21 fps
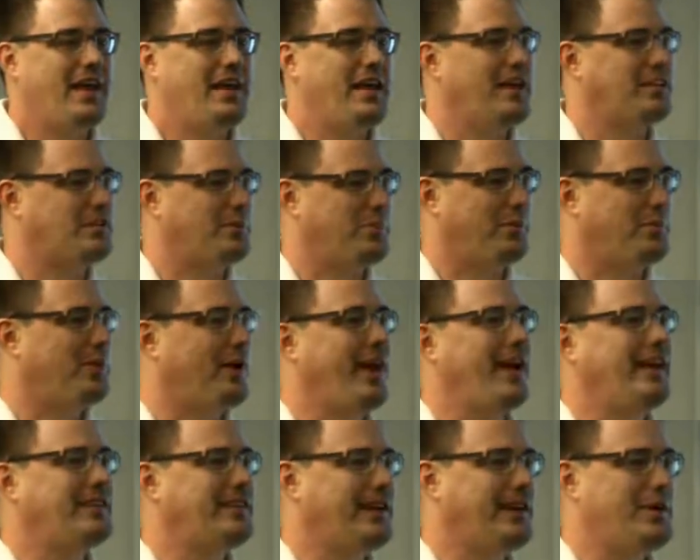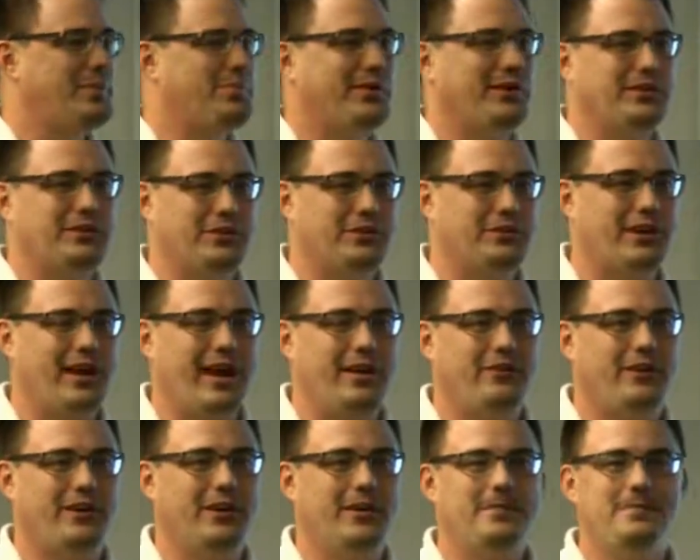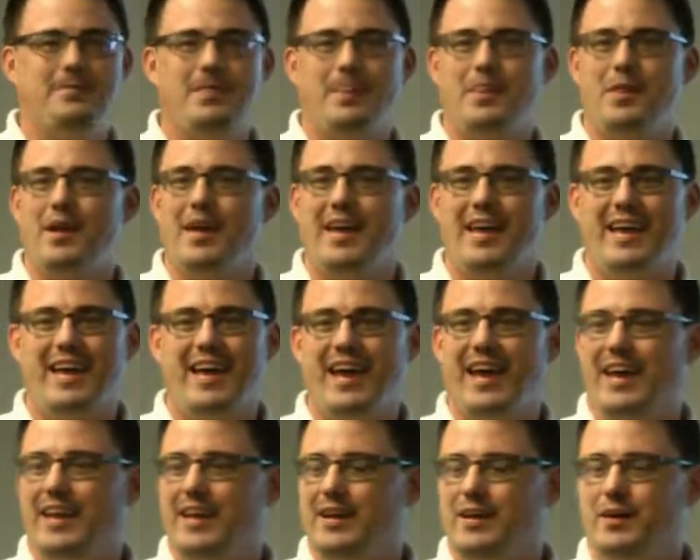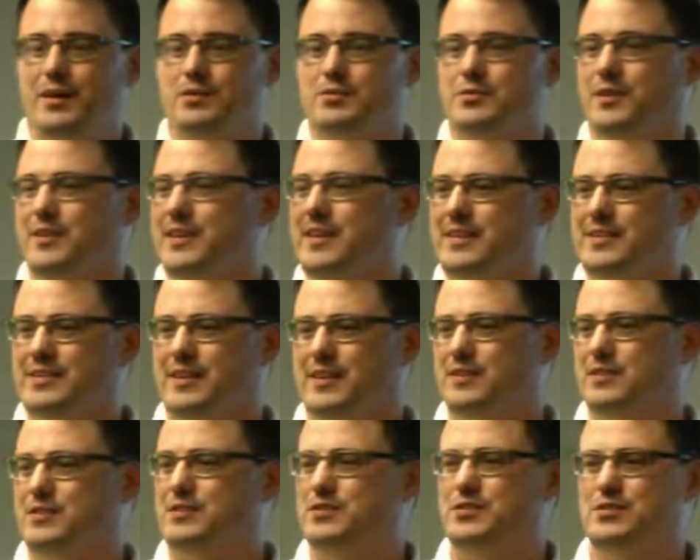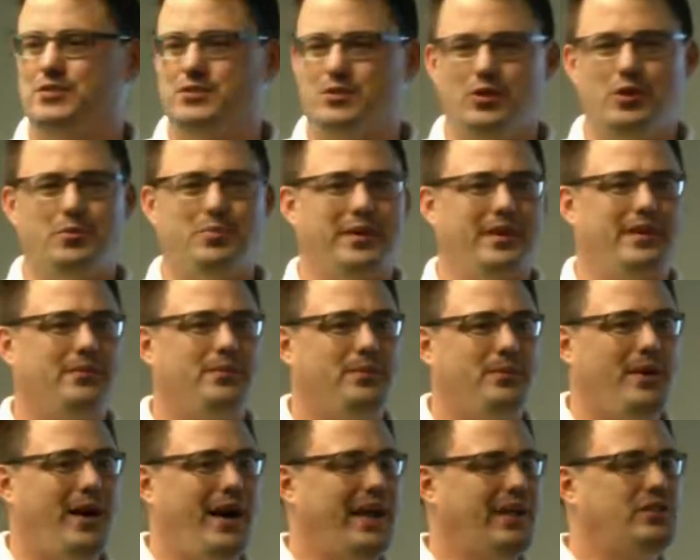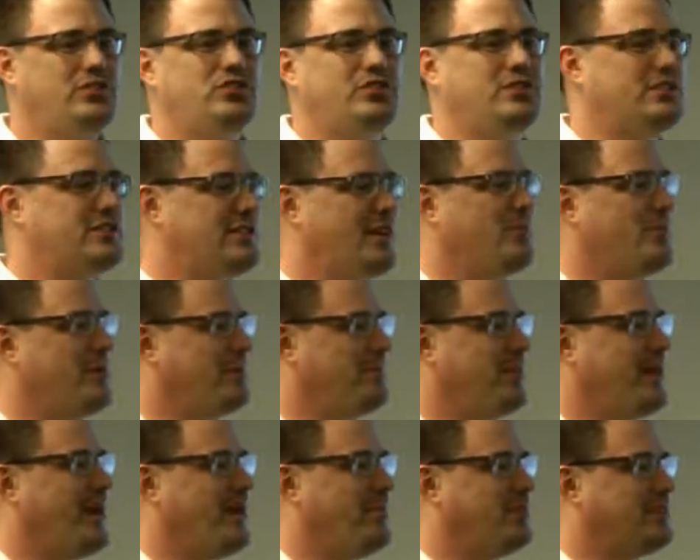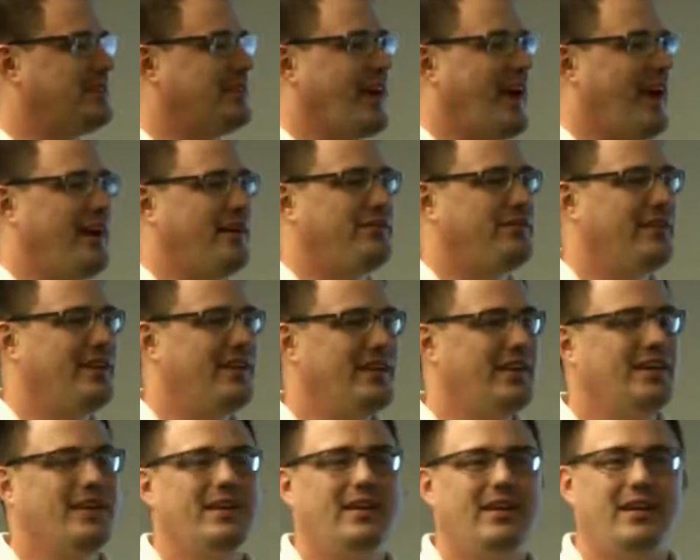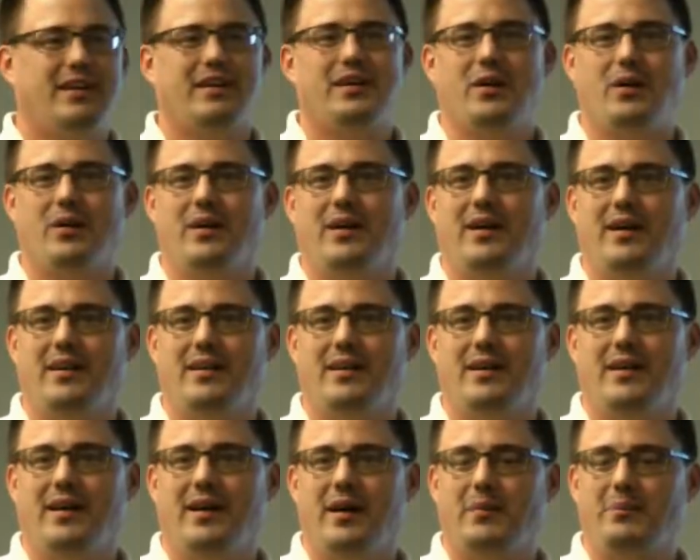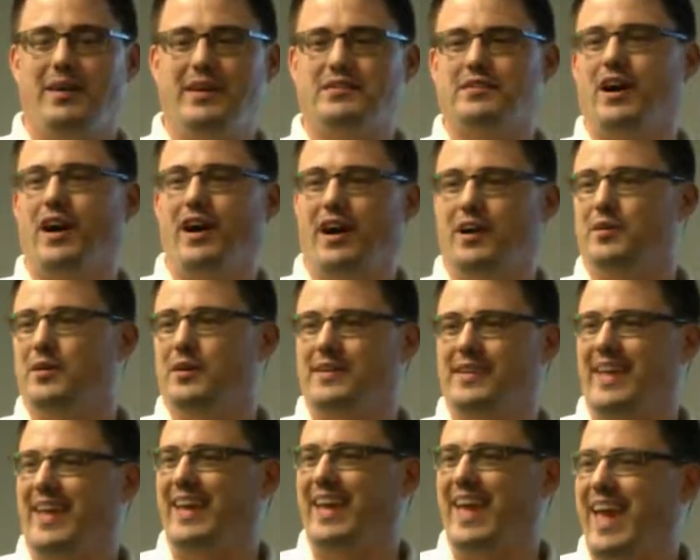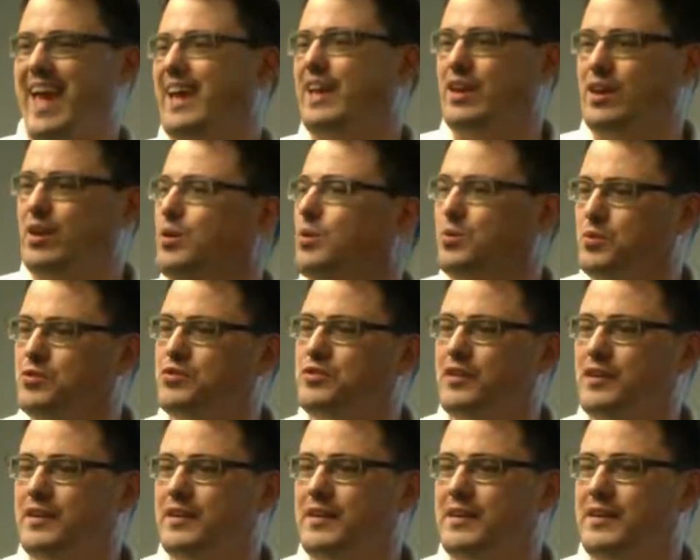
It's a proprietary printer driver, and he goes, well, this is stupid. Why should someone be able to have, you know, a piece of hardware that they can't use?